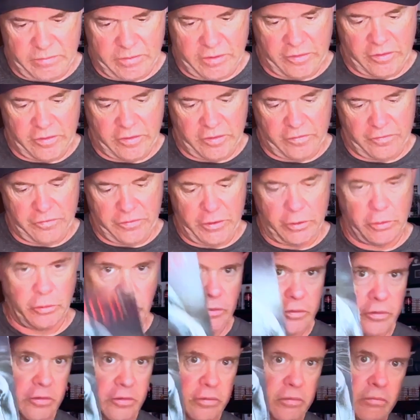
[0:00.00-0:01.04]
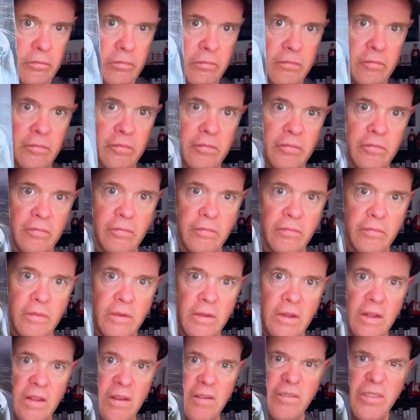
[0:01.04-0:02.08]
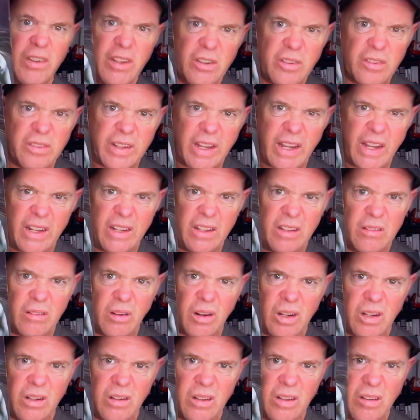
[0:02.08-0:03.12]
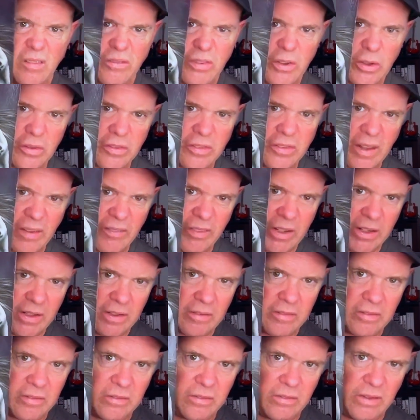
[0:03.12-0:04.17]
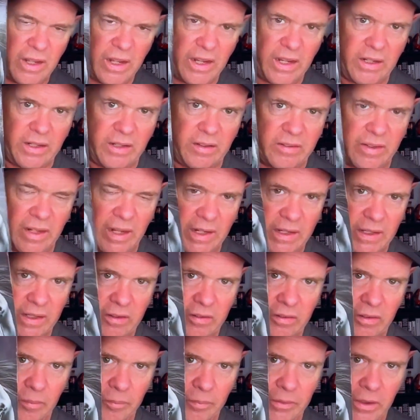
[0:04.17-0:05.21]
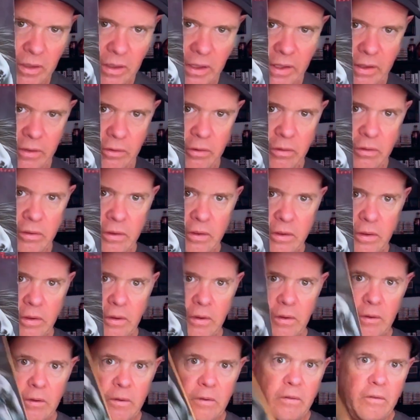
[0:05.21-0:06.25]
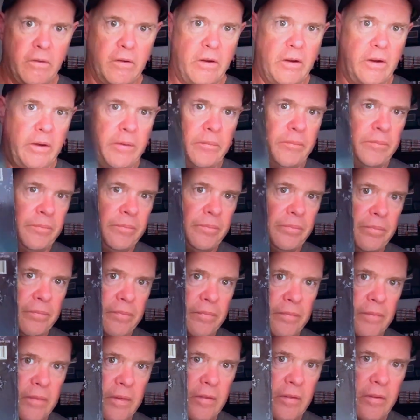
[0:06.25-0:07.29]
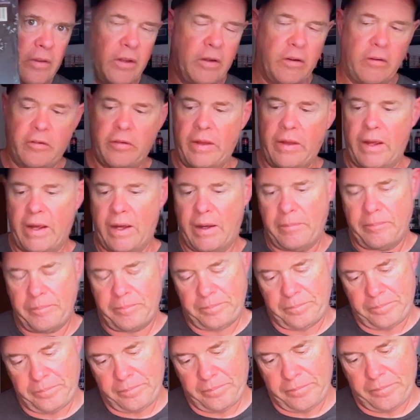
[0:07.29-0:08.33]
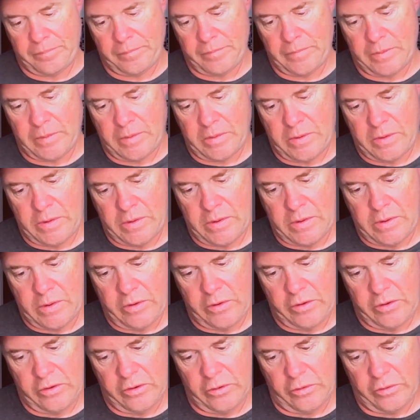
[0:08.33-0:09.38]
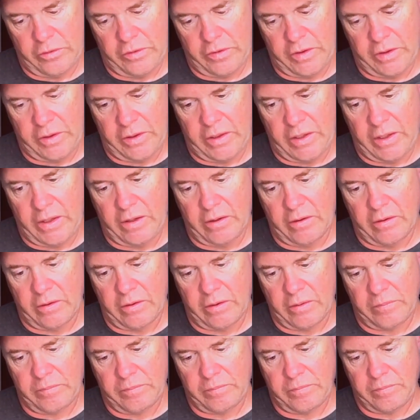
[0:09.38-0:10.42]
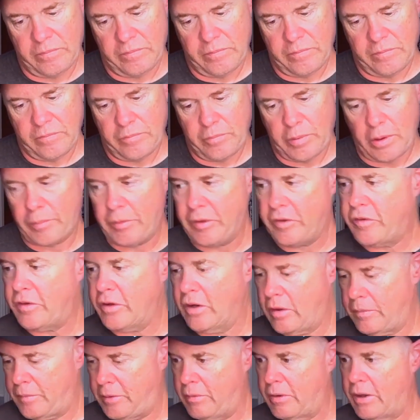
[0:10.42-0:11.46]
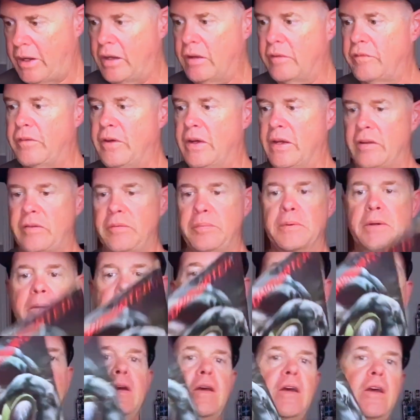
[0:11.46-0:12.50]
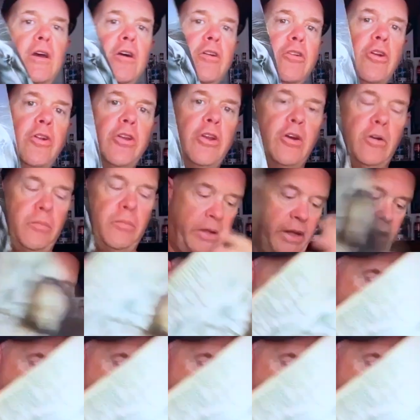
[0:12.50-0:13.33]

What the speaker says: This just feels 80s, right? Doesn't feel 70s, 80s, 90s, something later, right? So there's that. Don't see a date on it. Probably staring me right in the face, but don't know. But I have